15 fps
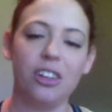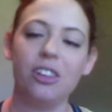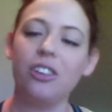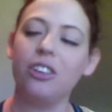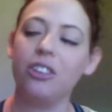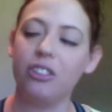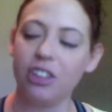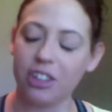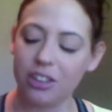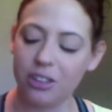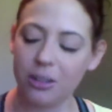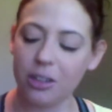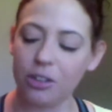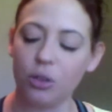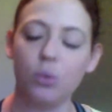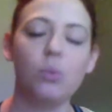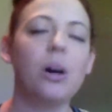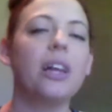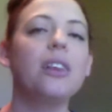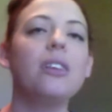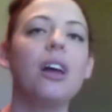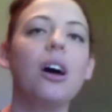You just do
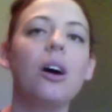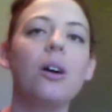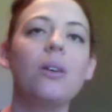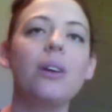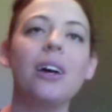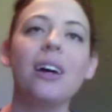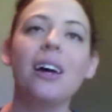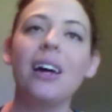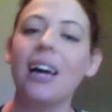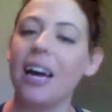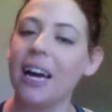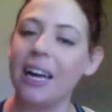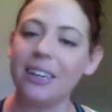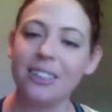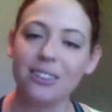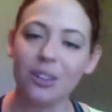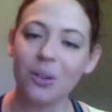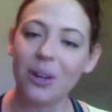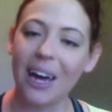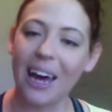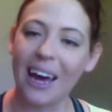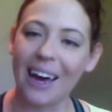one load and it's
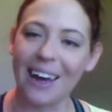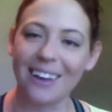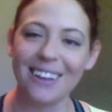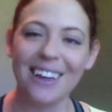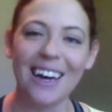okay.